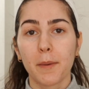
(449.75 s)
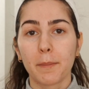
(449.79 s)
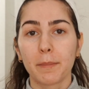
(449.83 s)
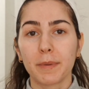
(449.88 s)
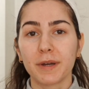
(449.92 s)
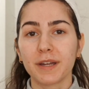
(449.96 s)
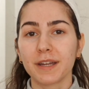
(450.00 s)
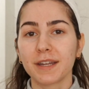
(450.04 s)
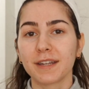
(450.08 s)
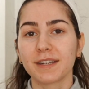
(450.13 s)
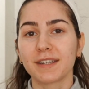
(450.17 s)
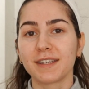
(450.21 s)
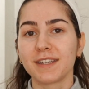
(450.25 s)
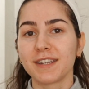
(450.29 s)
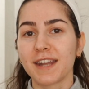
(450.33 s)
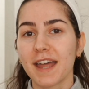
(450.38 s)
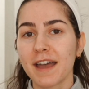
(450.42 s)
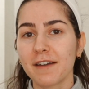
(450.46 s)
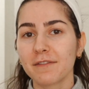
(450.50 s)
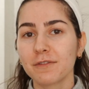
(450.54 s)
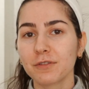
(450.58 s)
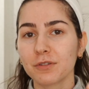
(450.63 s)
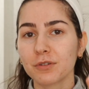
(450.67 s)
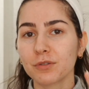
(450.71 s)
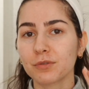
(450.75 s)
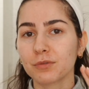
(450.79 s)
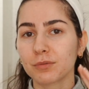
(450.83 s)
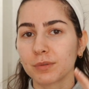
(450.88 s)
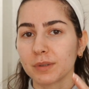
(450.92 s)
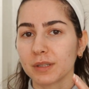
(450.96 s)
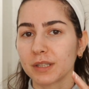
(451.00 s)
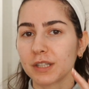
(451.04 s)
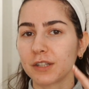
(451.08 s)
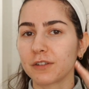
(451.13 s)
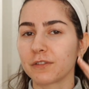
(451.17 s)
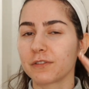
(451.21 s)
but it never
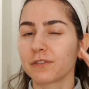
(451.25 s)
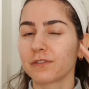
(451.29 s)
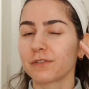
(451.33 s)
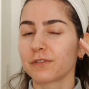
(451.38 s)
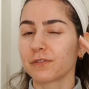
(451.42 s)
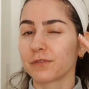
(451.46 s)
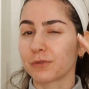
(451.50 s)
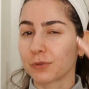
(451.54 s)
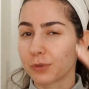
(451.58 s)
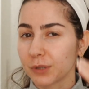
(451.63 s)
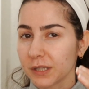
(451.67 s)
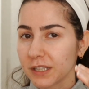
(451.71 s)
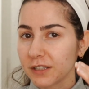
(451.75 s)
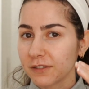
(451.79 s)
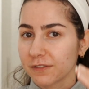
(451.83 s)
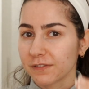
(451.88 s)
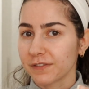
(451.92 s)
really fully